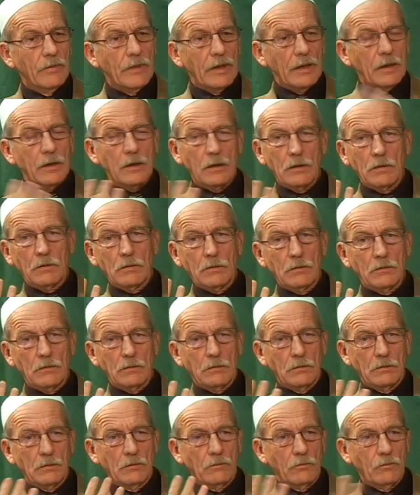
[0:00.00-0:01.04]
there
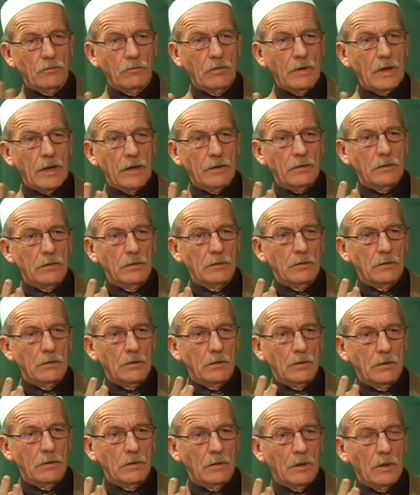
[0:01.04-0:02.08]
we had
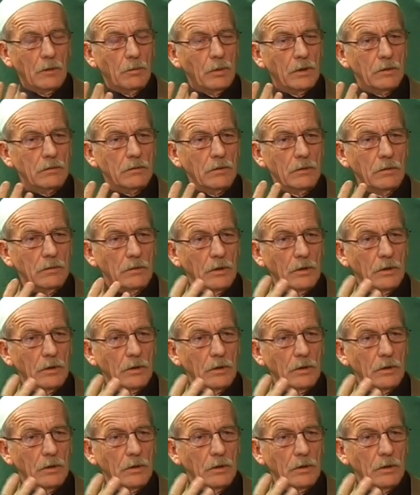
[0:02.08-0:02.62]
about